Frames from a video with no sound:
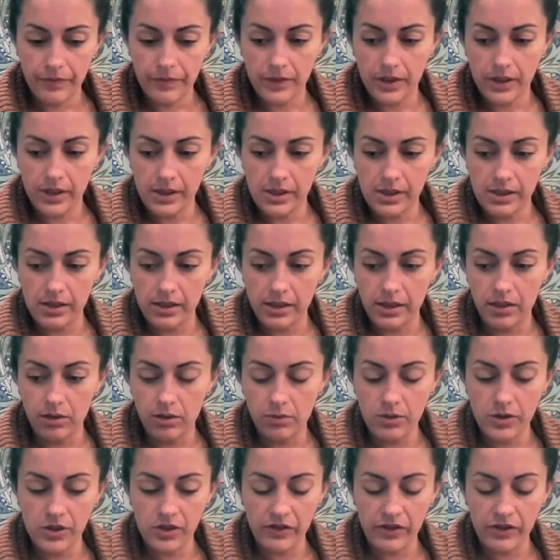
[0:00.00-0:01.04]
it
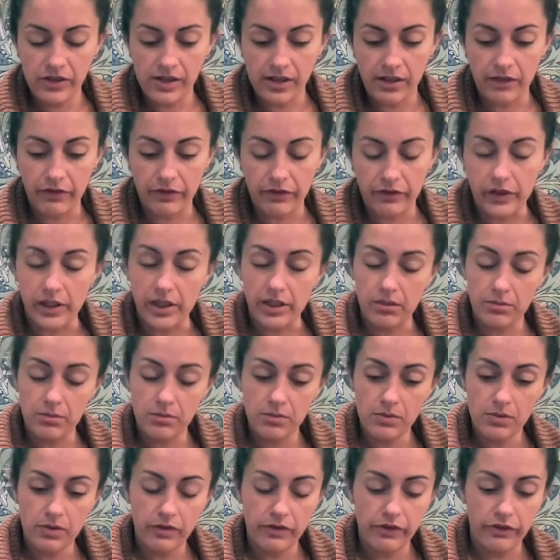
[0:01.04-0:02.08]
almost feels like freedom
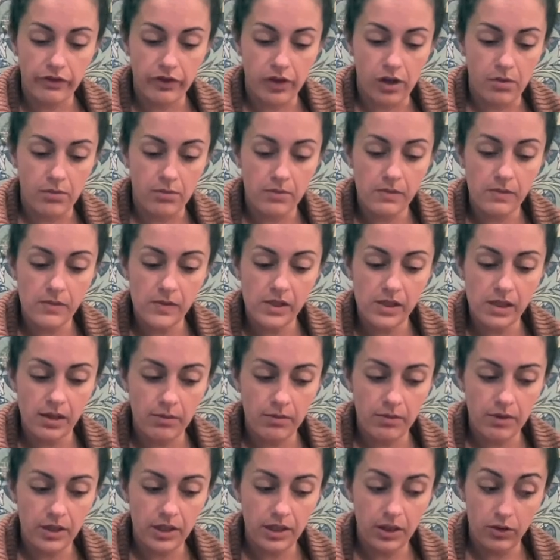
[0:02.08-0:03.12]
from
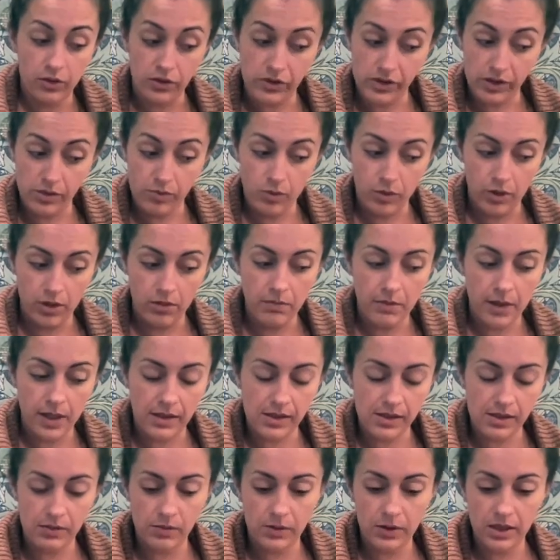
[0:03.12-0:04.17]
something or someone,
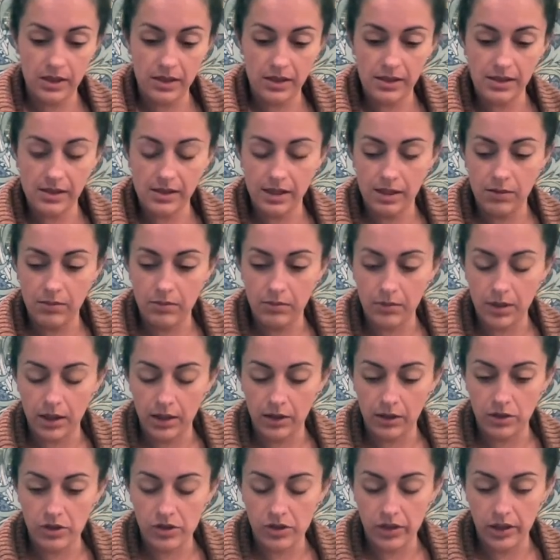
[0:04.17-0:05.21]
possibly the same
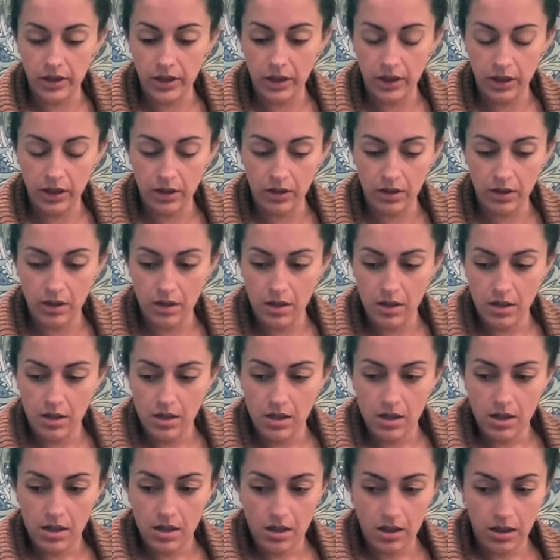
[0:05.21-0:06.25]
energy here.
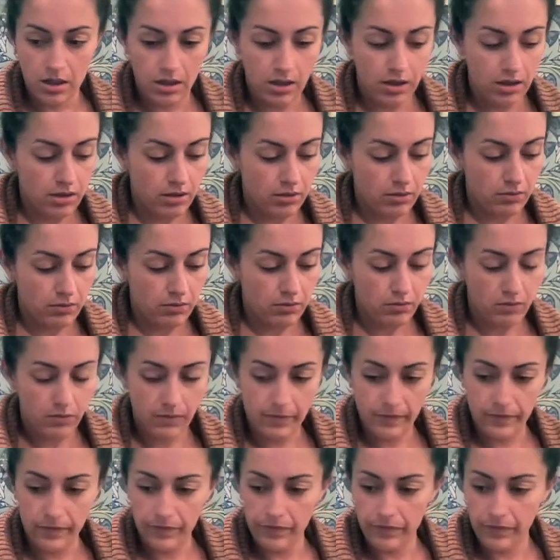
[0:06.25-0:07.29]

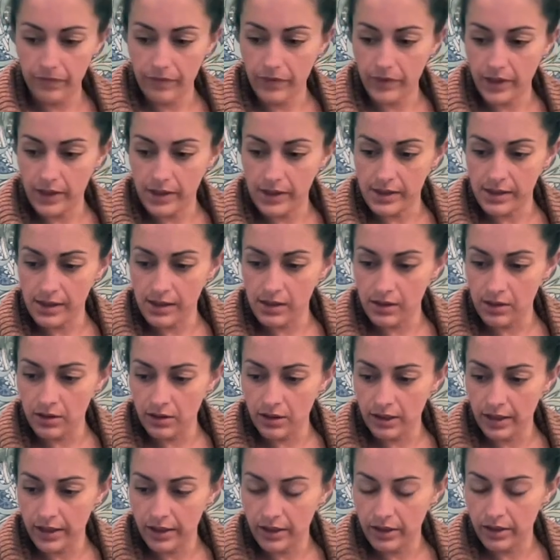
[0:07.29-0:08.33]
It does look
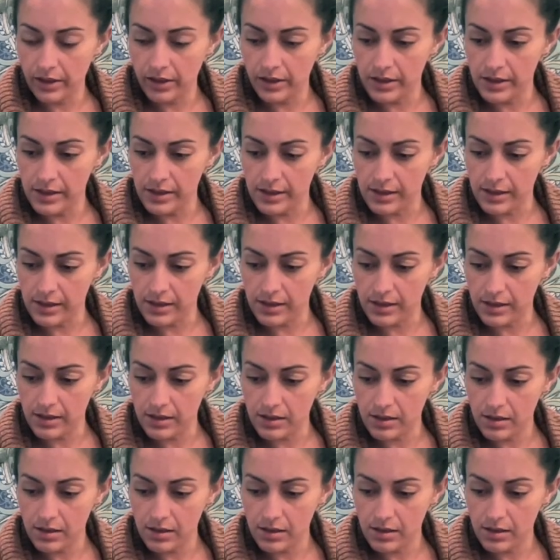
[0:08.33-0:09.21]
like there is